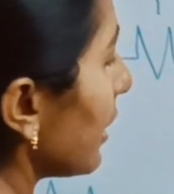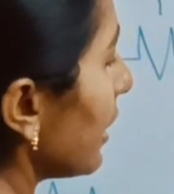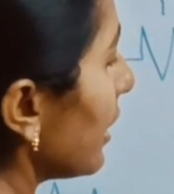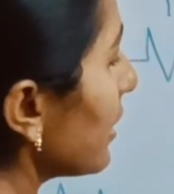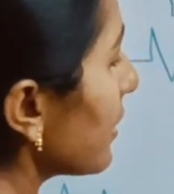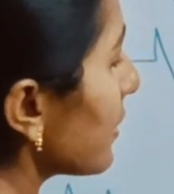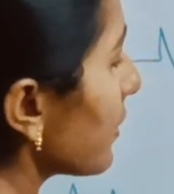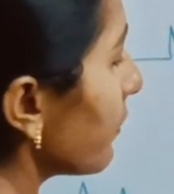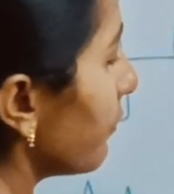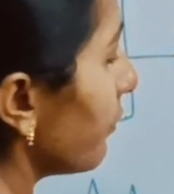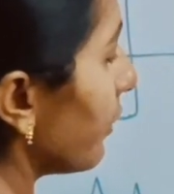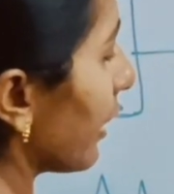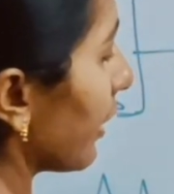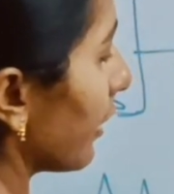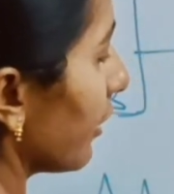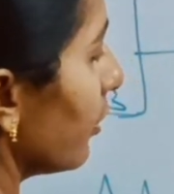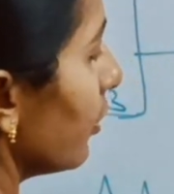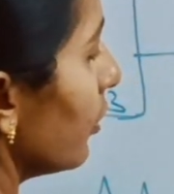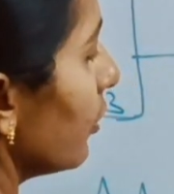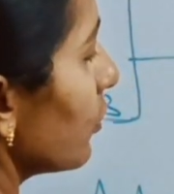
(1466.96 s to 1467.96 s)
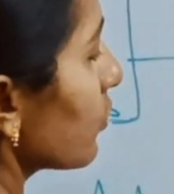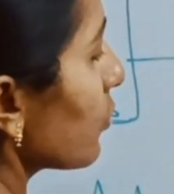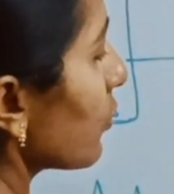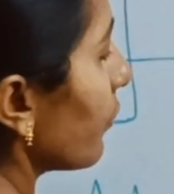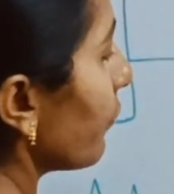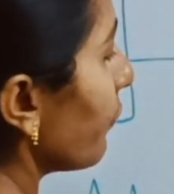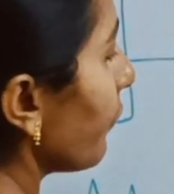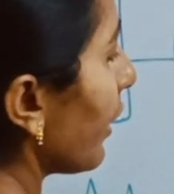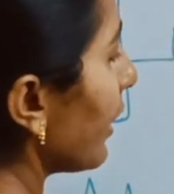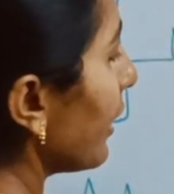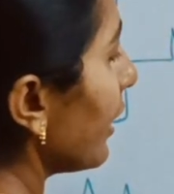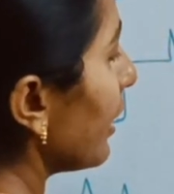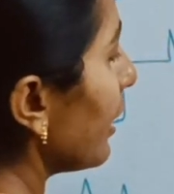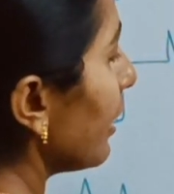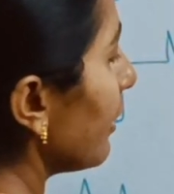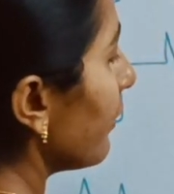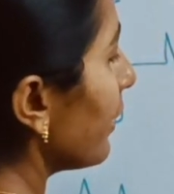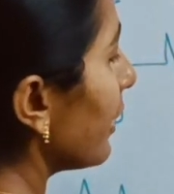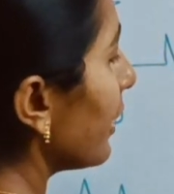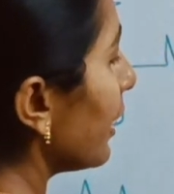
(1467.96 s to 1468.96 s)
is 1. So finally
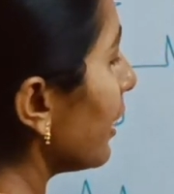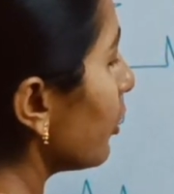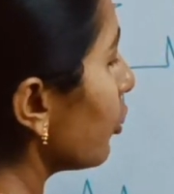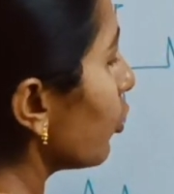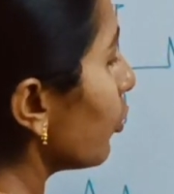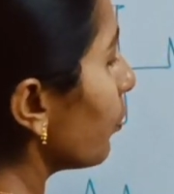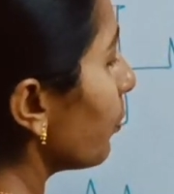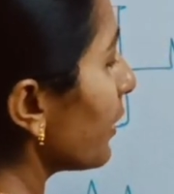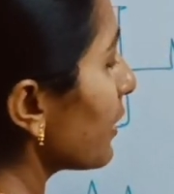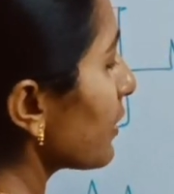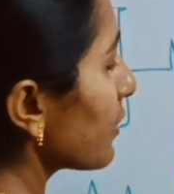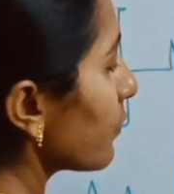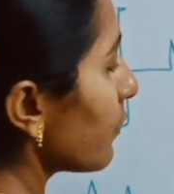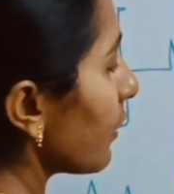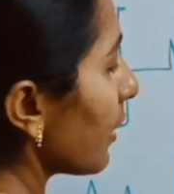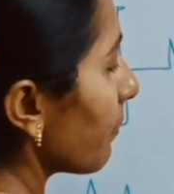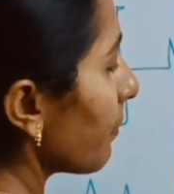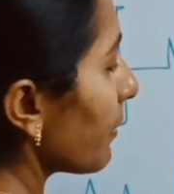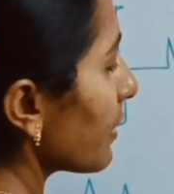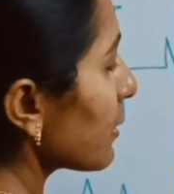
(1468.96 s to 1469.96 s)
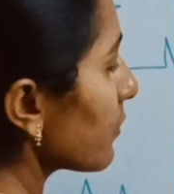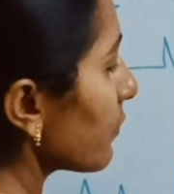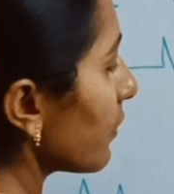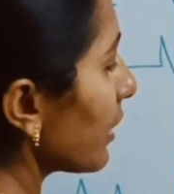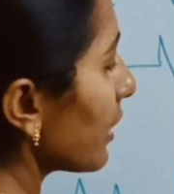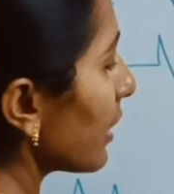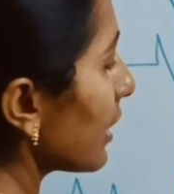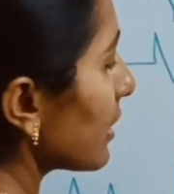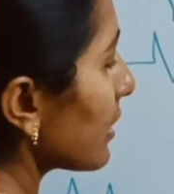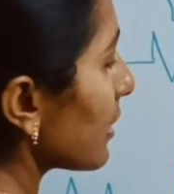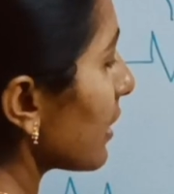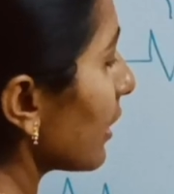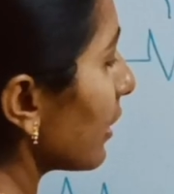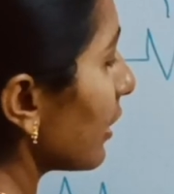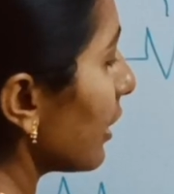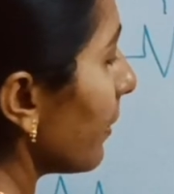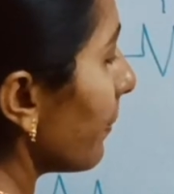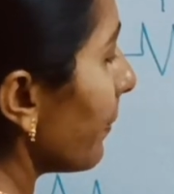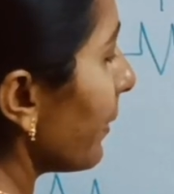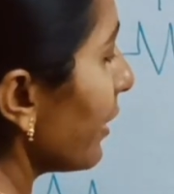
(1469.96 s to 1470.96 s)
we get 2 plus 1 plus 1 is
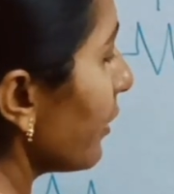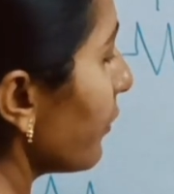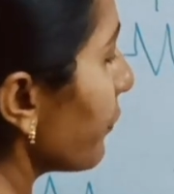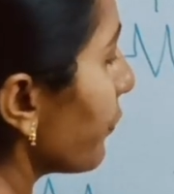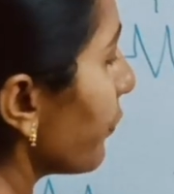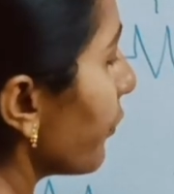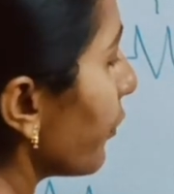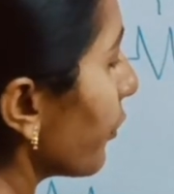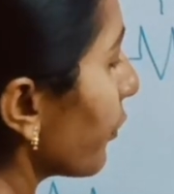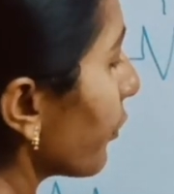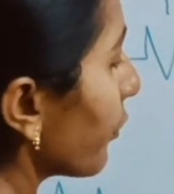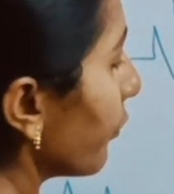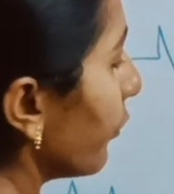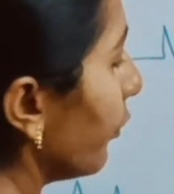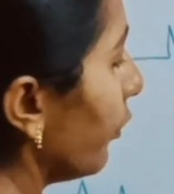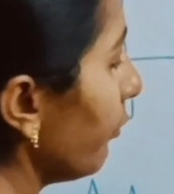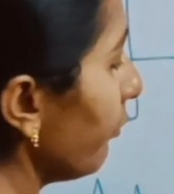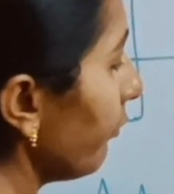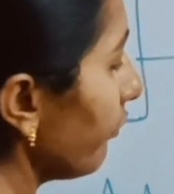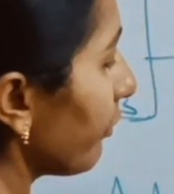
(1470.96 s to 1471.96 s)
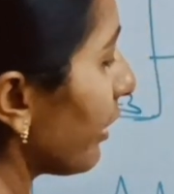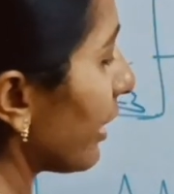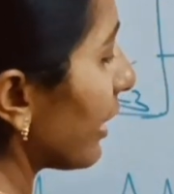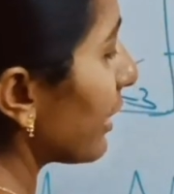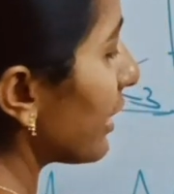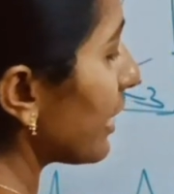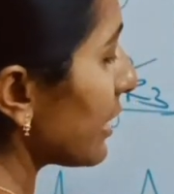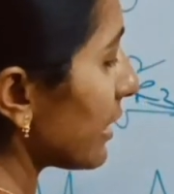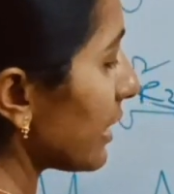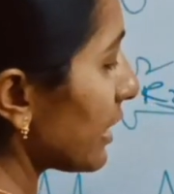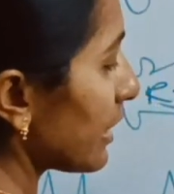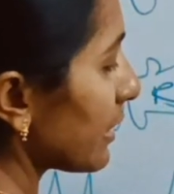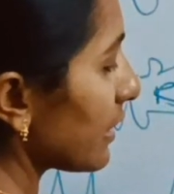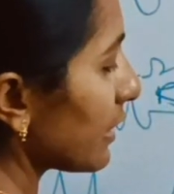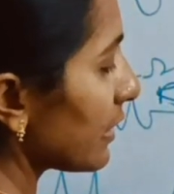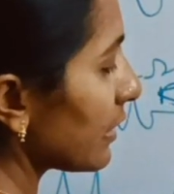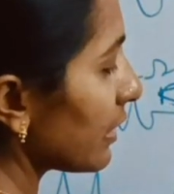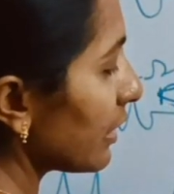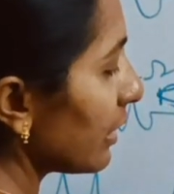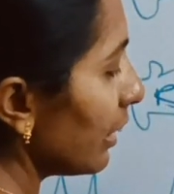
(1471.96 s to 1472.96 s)
nothing but 4 ohm for this
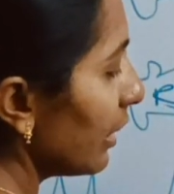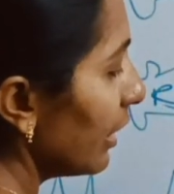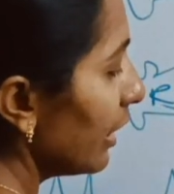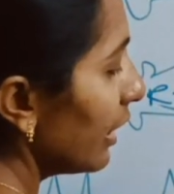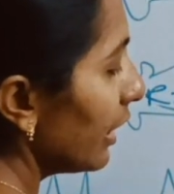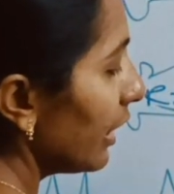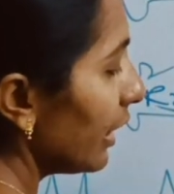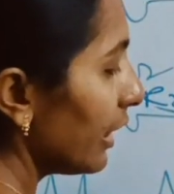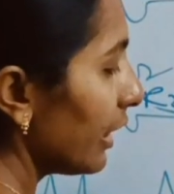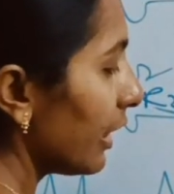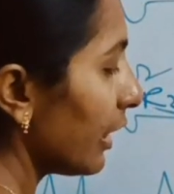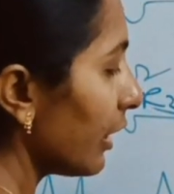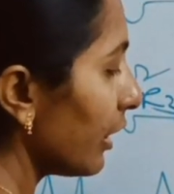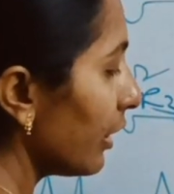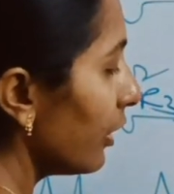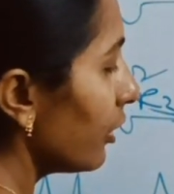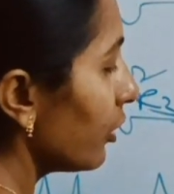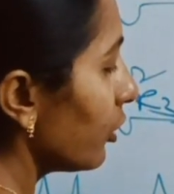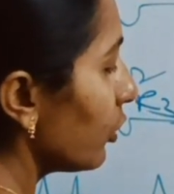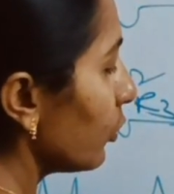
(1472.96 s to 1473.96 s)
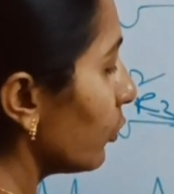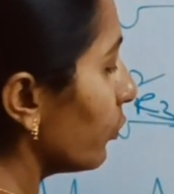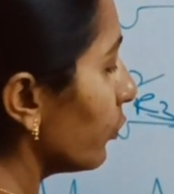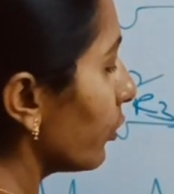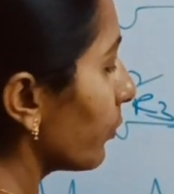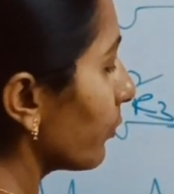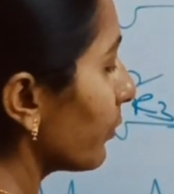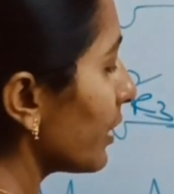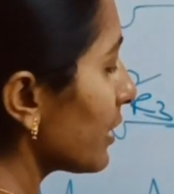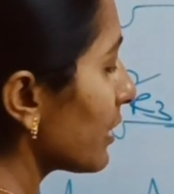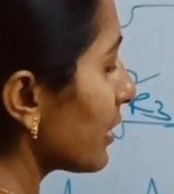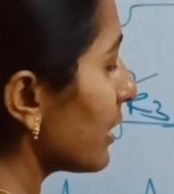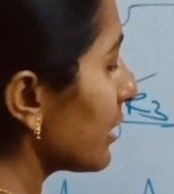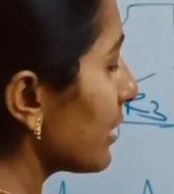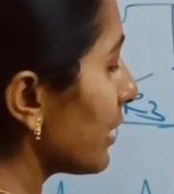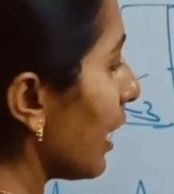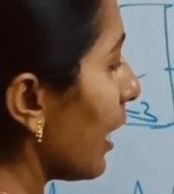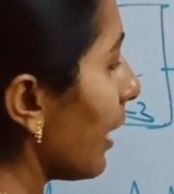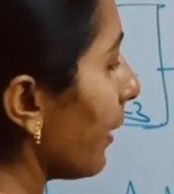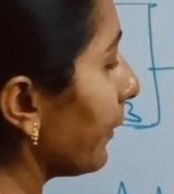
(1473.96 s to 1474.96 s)
resistor. Here 2 ohm. This is
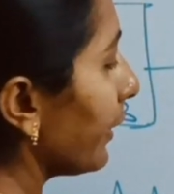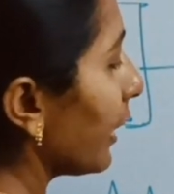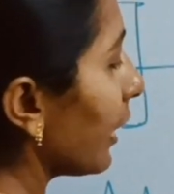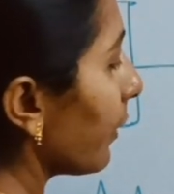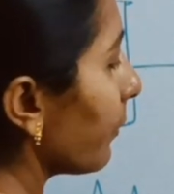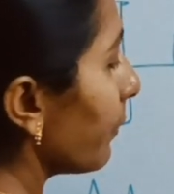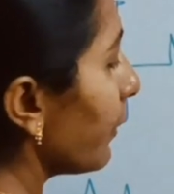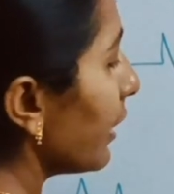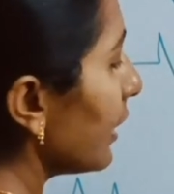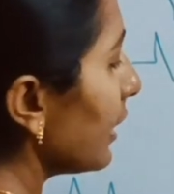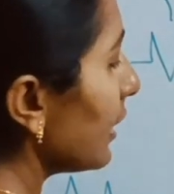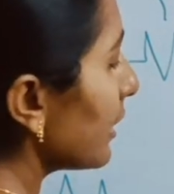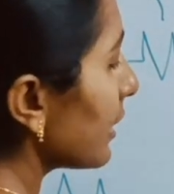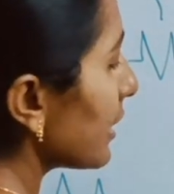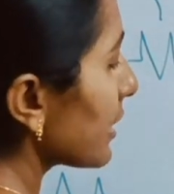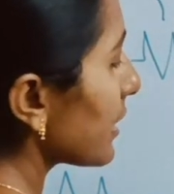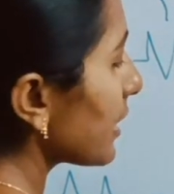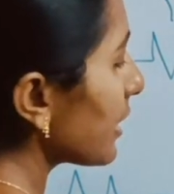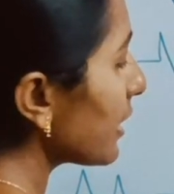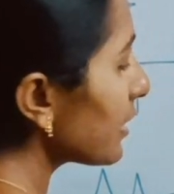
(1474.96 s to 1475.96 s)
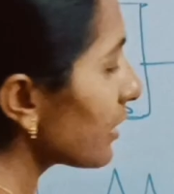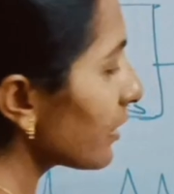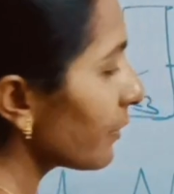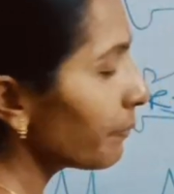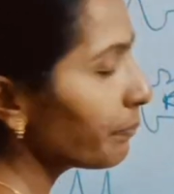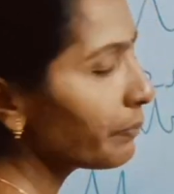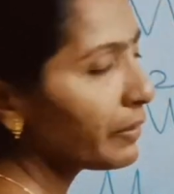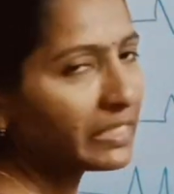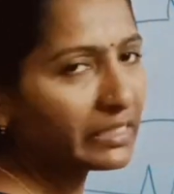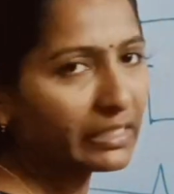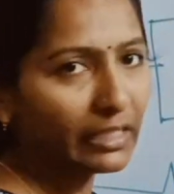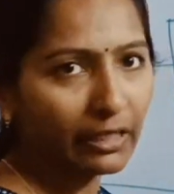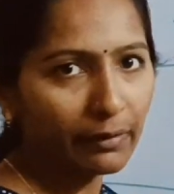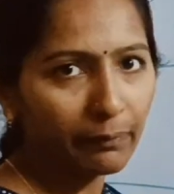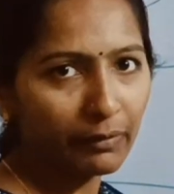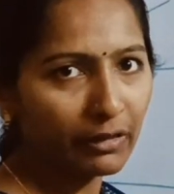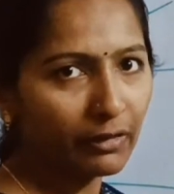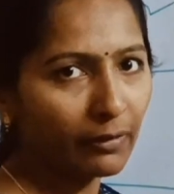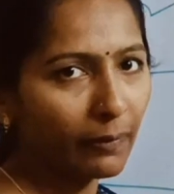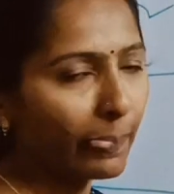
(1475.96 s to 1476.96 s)
A terminal, this is B
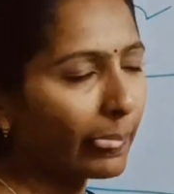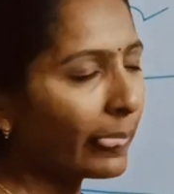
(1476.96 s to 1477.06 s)
terminal.